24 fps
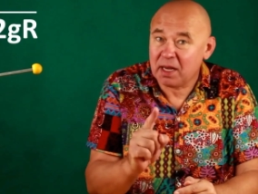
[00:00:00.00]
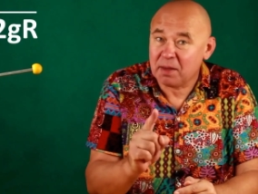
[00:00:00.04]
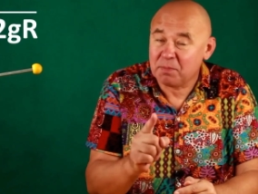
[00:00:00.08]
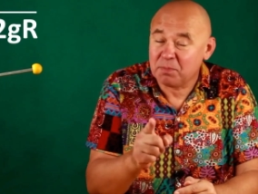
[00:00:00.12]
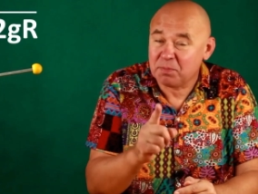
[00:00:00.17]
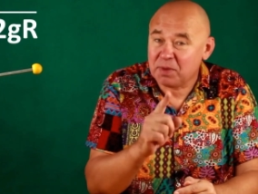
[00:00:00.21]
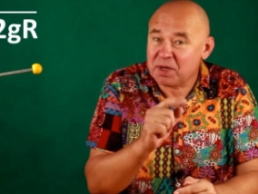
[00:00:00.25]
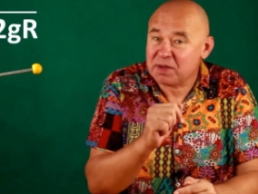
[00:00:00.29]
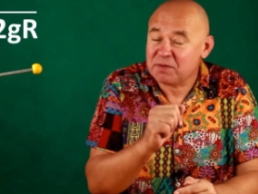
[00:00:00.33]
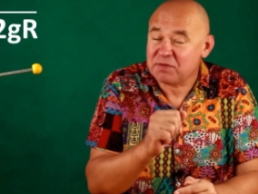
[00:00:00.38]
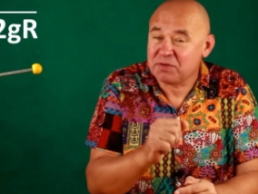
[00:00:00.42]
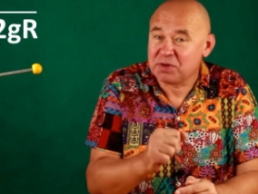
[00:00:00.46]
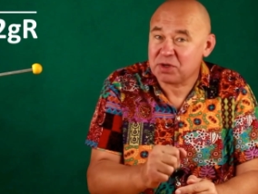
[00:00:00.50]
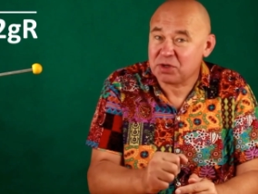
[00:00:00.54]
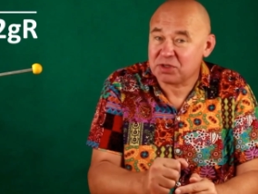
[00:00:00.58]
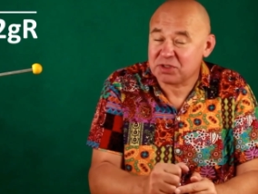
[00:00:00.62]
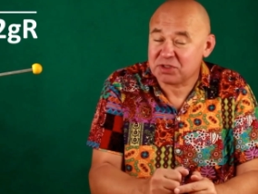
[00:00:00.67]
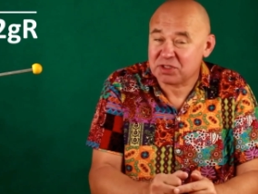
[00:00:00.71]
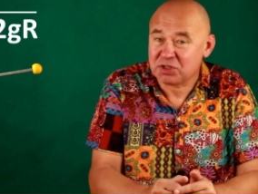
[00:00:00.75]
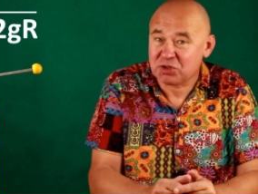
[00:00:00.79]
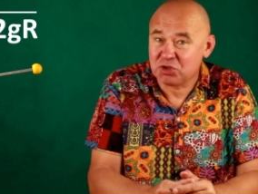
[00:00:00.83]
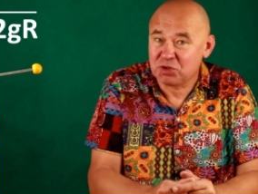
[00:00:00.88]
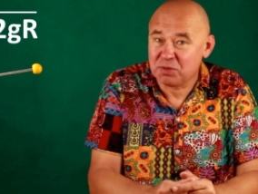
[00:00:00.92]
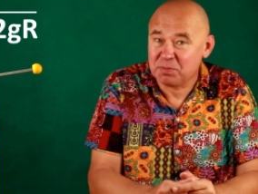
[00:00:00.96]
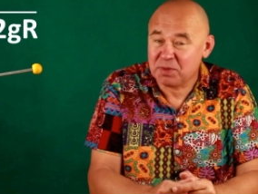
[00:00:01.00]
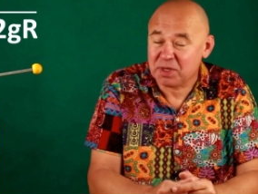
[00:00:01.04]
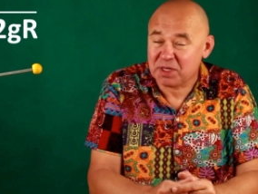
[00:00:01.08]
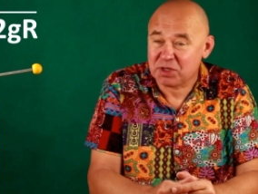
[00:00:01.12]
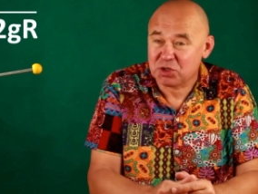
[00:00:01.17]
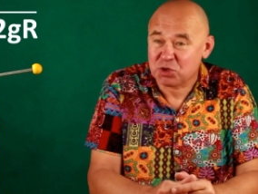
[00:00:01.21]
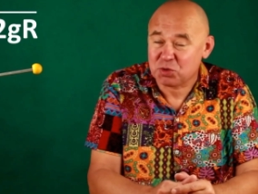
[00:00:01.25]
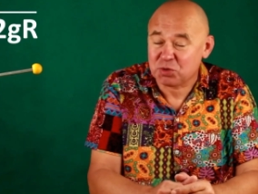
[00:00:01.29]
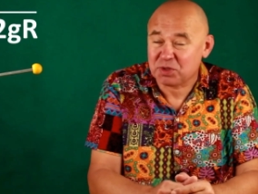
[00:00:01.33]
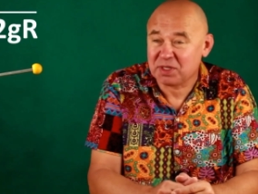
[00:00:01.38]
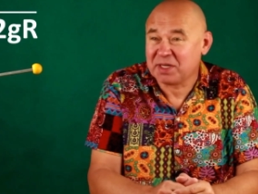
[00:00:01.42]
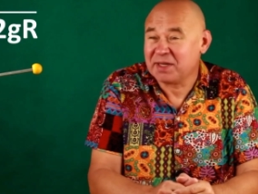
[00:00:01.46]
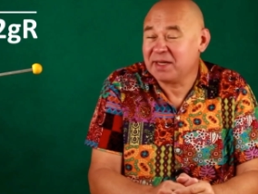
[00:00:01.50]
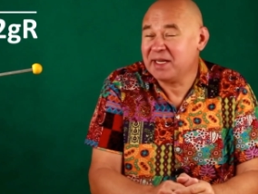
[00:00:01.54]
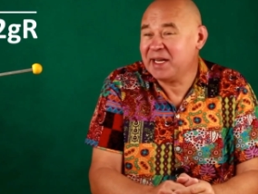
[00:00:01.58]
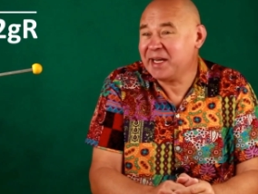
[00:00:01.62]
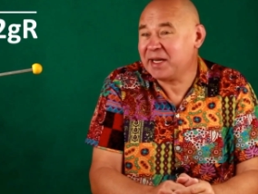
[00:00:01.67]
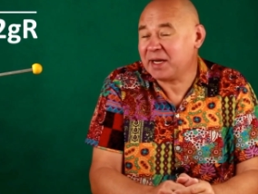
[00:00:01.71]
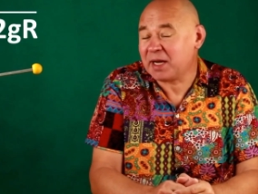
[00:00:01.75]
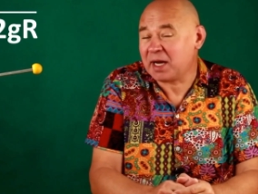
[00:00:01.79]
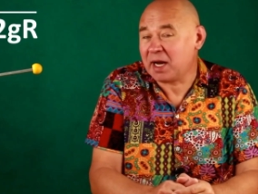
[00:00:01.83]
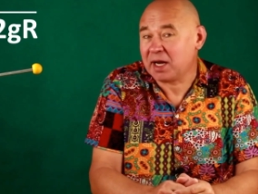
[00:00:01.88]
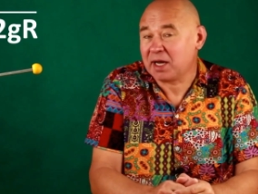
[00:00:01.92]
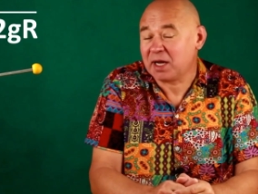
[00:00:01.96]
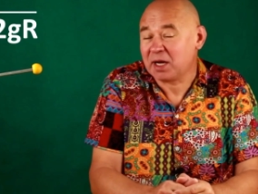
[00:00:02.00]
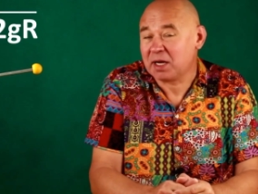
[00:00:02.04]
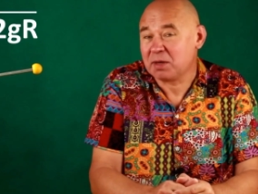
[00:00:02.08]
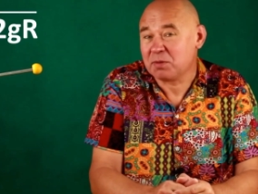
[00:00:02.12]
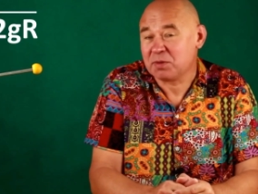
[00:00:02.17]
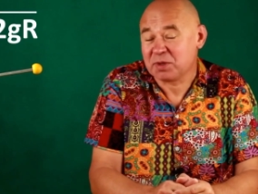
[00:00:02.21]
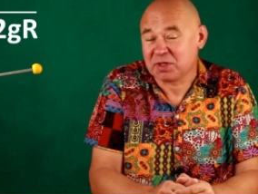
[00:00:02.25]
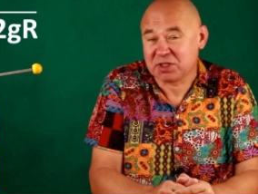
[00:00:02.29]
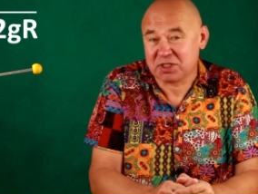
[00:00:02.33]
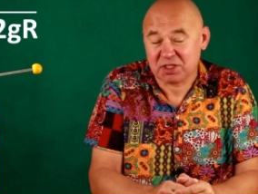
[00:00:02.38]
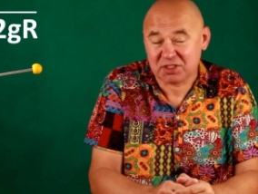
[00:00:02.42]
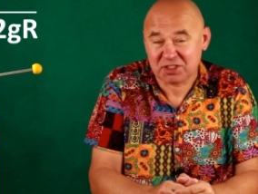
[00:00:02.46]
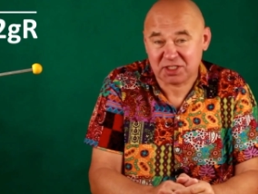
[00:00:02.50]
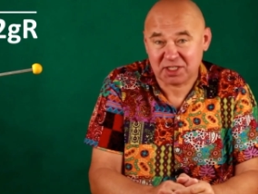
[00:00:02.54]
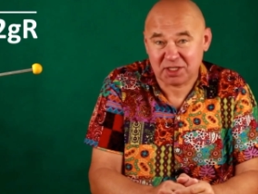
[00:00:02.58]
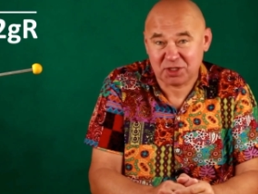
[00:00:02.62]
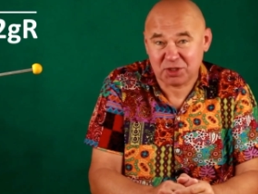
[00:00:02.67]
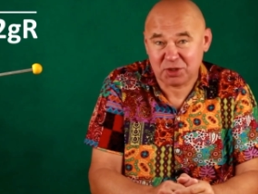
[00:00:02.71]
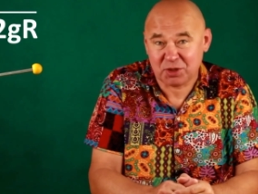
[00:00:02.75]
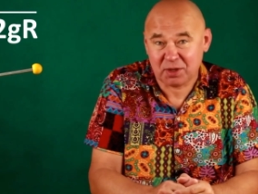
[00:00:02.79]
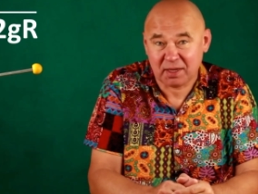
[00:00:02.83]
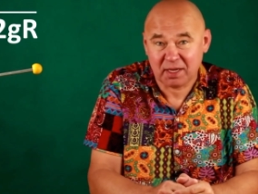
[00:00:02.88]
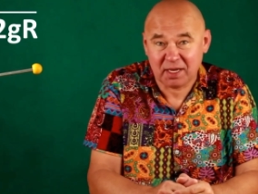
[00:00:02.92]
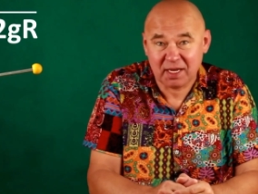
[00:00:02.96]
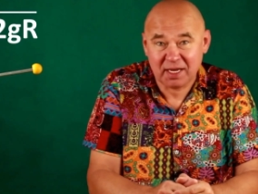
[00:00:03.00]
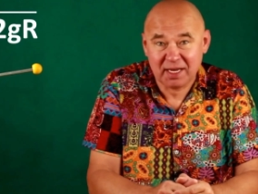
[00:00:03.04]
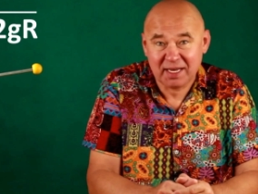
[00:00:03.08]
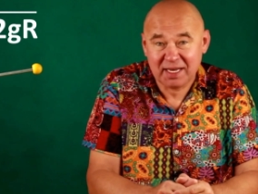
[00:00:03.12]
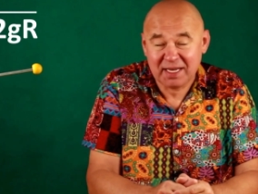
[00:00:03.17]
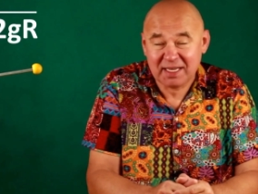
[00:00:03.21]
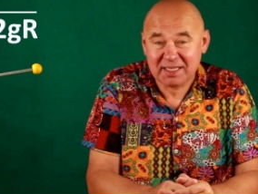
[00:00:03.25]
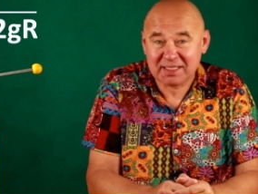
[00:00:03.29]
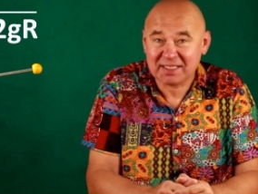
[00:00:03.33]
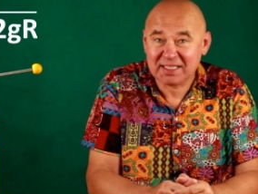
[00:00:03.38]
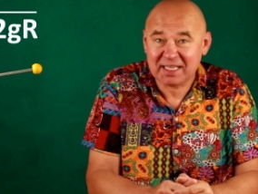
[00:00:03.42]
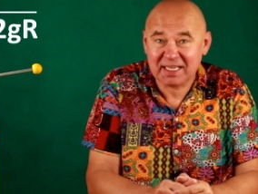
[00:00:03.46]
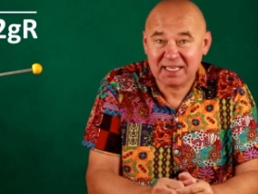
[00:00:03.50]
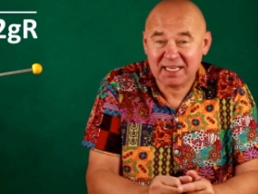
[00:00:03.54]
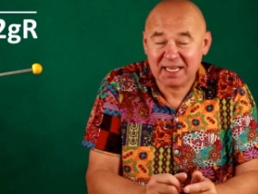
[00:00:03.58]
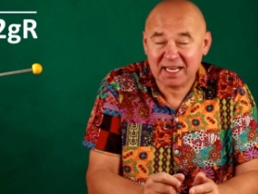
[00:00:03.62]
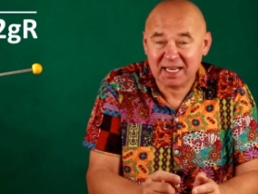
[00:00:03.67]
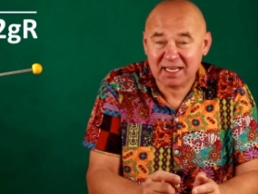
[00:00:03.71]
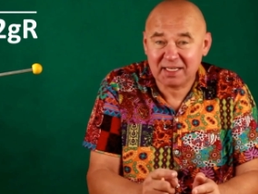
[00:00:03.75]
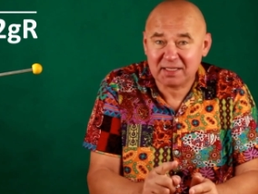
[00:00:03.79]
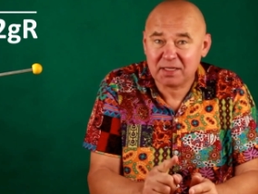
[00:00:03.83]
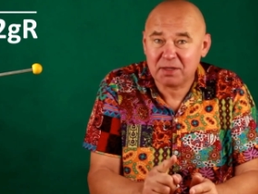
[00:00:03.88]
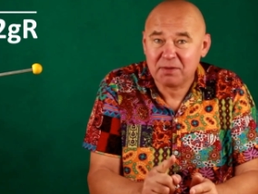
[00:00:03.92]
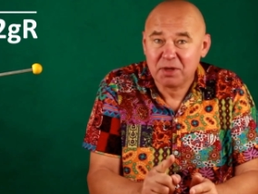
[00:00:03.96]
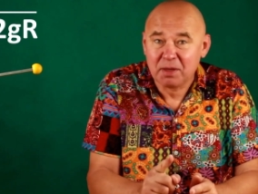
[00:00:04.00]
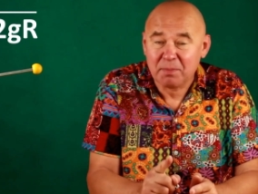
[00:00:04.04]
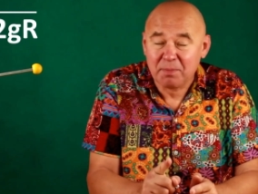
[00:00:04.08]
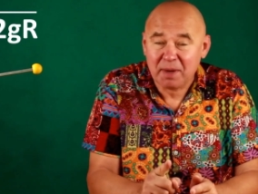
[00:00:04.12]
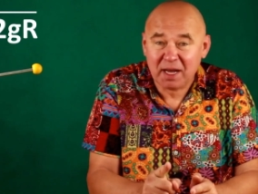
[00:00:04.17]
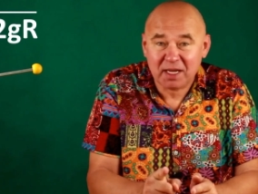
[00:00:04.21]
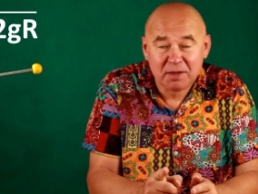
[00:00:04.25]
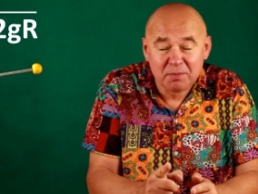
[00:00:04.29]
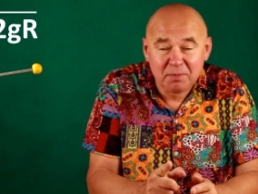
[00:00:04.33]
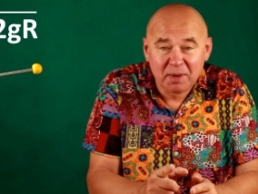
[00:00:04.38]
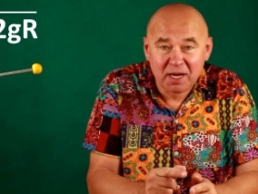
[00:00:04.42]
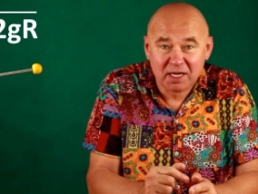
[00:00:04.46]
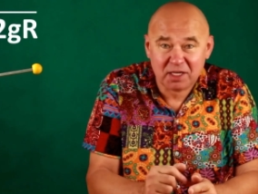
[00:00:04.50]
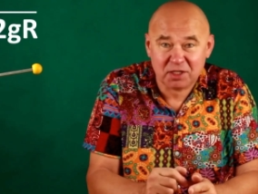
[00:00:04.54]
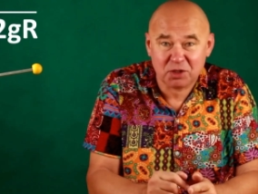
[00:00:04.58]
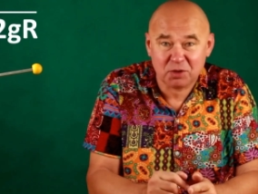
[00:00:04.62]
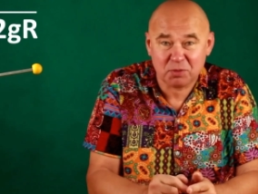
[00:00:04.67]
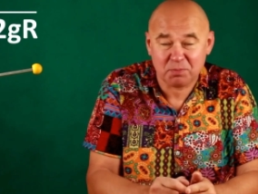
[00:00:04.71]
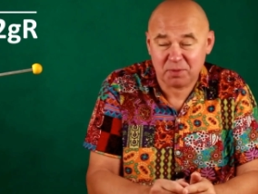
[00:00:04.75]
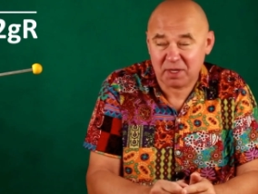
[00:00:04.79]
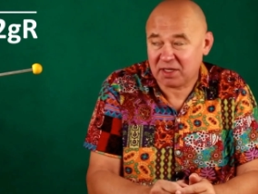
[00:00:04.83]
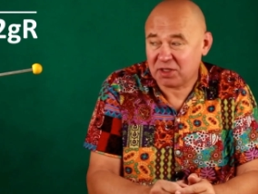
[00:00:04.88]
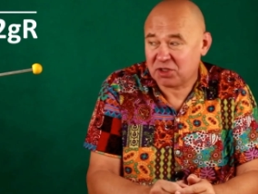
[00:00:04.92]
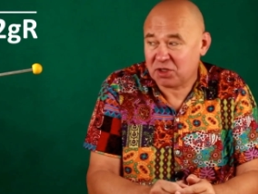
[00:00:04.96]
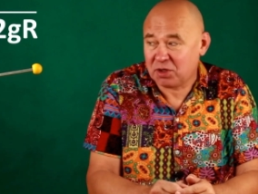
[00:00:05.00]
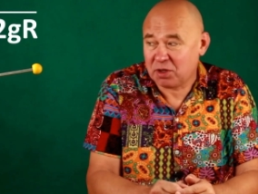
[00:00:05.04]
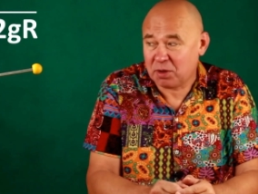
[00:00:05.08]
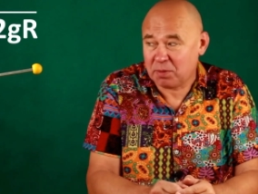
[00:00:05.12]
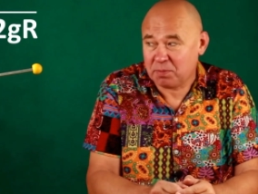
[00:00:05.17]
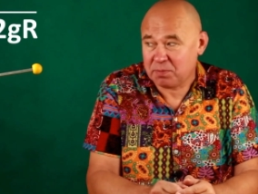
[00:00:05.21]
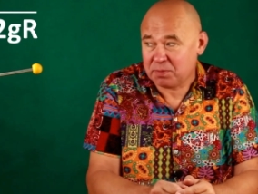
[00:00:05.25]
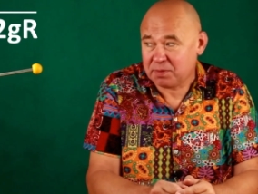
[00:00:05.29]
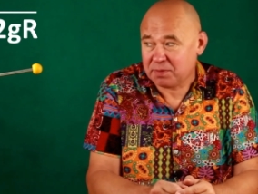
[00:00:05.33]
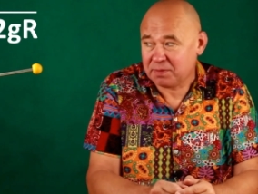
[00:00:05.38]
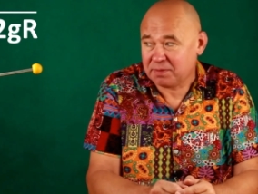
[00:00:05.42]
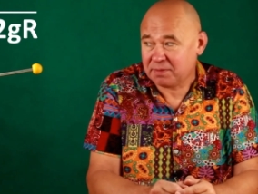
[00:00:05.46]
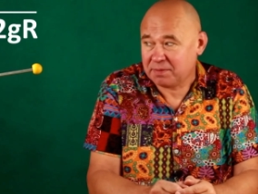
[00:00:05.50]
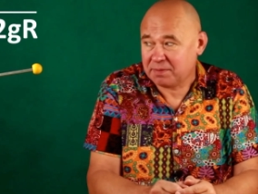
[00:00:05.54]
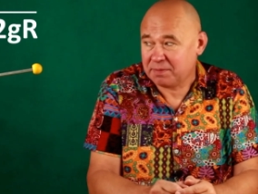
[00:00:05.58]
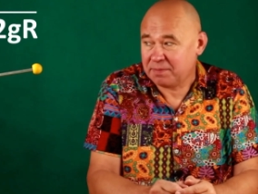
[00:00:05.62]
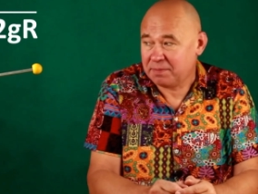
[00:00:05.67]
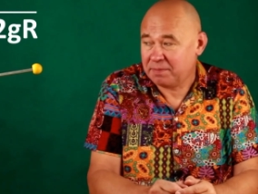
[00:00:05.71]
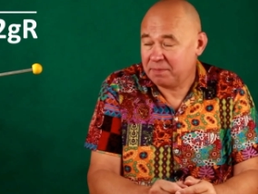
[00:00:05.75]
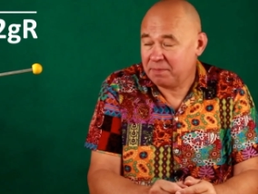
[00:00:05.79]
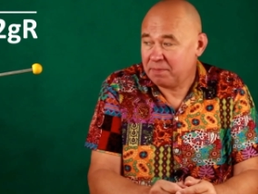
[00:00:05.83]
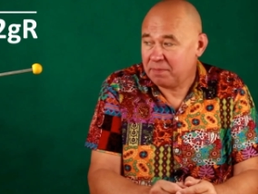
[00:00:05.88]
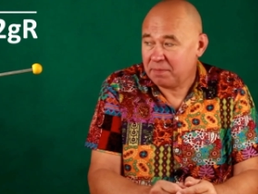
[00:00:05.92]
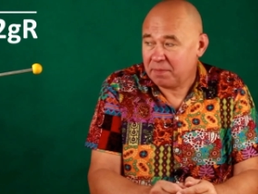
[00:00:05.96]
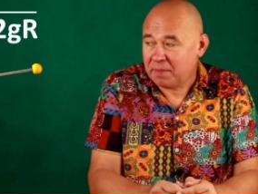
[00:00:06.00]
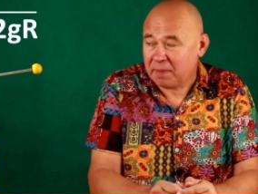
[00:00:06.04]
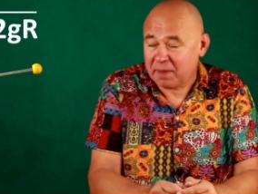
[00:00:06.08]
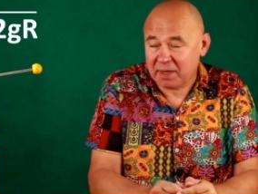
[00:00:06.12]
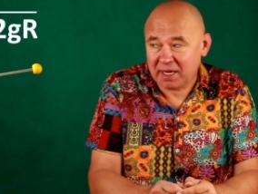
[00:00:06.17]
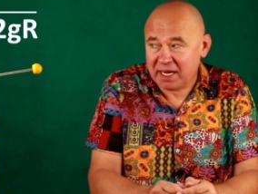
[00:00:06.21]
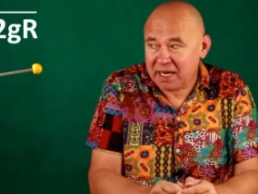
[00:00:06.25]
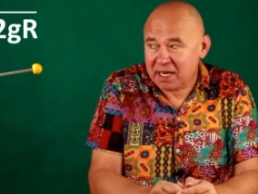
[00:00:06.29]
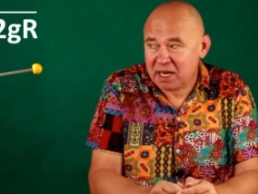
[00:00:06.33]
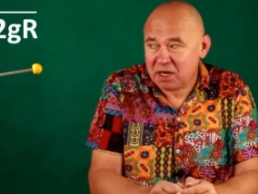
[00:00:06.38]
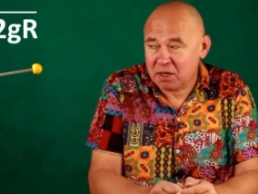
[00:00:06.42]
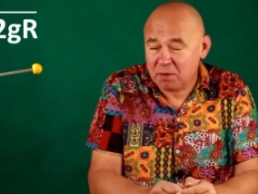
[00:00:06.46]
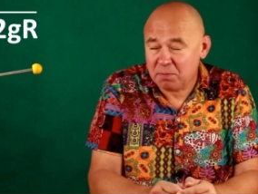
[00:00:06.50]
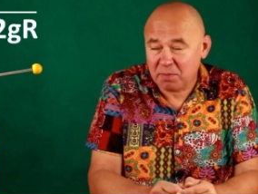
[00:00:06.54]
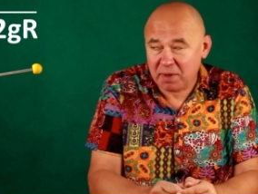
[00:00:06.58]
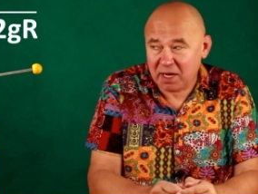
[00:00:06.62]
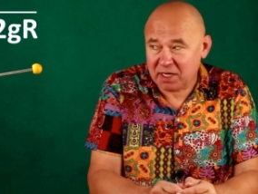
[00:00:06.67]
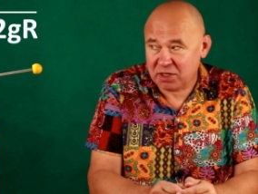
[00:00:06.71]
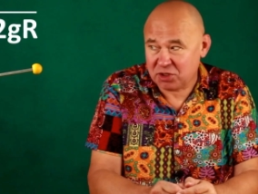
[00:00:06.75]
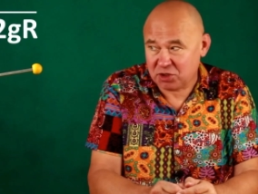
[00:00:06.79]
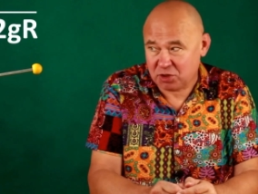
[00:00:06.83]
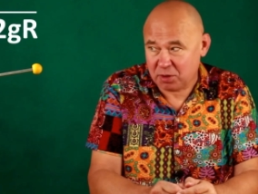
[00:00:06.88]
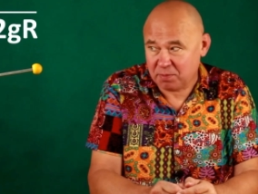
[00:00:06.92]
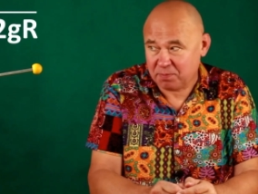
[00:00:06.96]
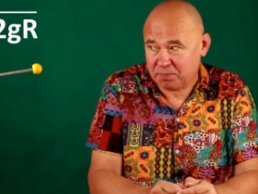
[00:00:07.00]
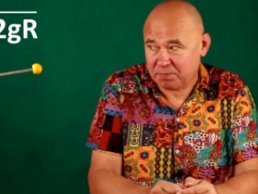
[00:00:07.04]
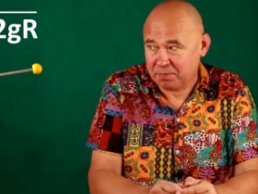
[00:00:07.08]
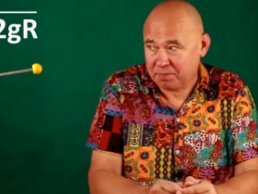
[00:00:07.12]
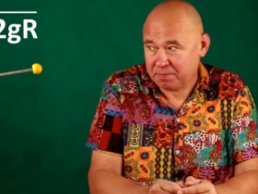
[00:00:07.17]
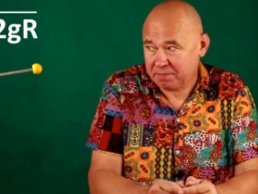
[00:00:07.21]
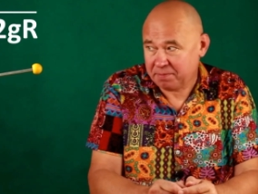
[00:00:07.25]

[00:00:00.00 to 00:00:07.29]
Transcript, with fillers: but first it should be noted that r, which is here, is the length of the mathematical pendulum and our pendulum